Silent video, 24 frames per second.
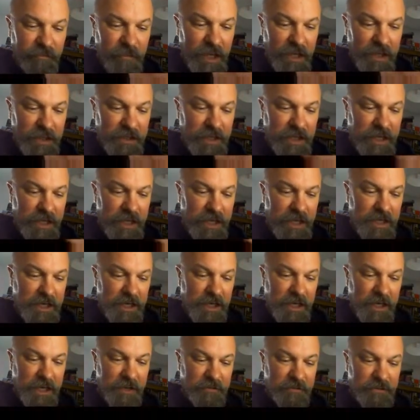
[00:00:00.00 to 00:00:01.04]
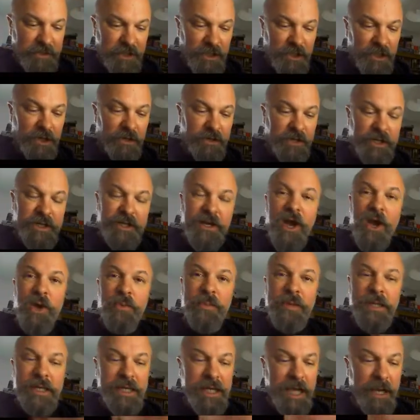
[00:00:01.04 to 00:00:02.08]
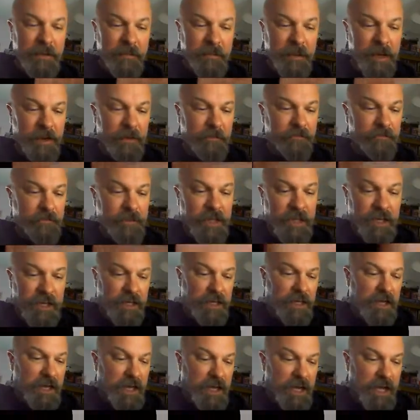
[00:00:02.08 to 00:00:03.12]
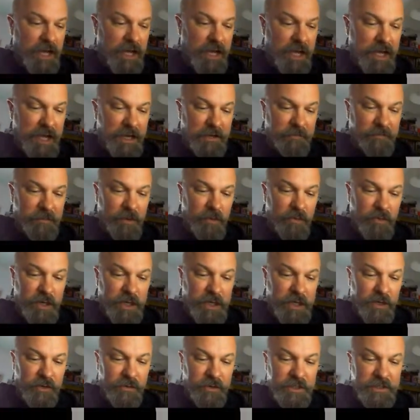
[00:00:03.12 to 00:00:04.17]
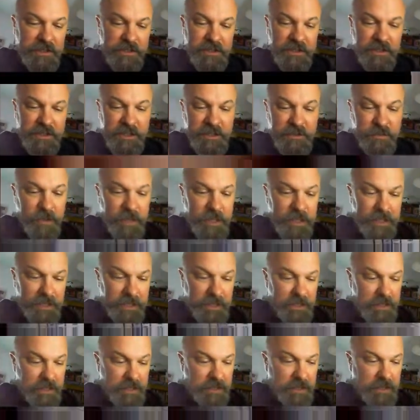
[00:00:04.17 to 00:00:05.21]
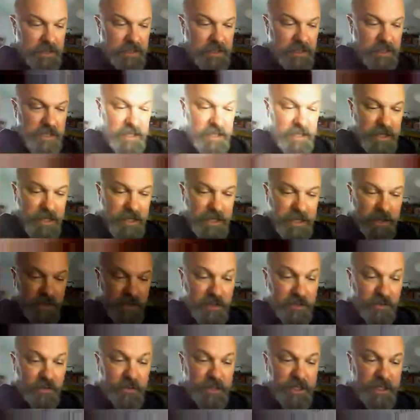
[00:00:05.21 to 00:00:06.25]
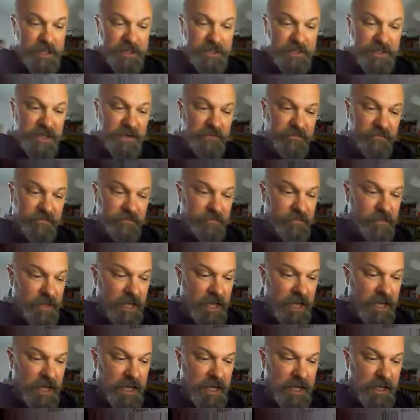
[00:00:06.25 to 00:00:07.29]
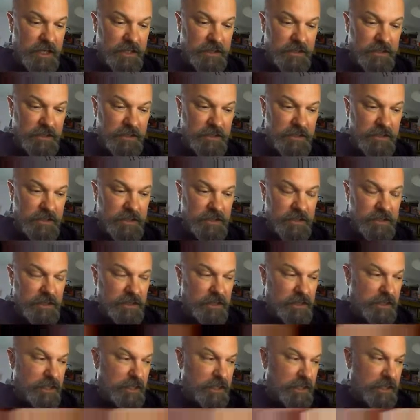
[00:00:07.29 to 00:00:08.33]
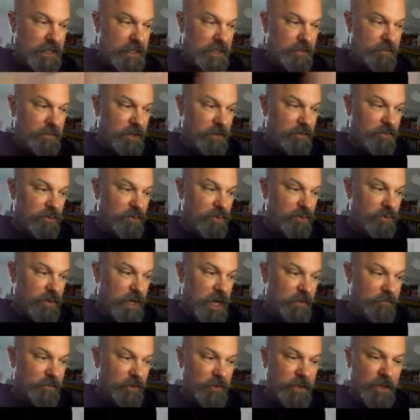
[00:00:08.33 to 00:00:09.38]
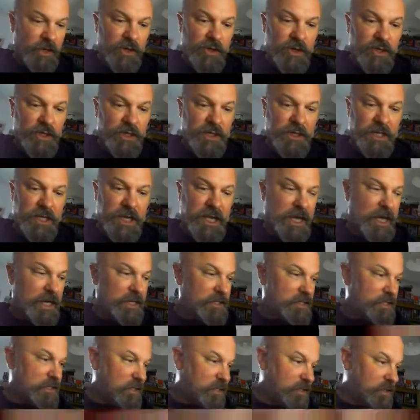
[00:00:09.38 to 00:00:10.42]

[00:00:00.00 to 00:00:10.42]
the um, secluded opening came about, and I've been working on this this week uh, along with other stuff. And uh, we will have a quick look at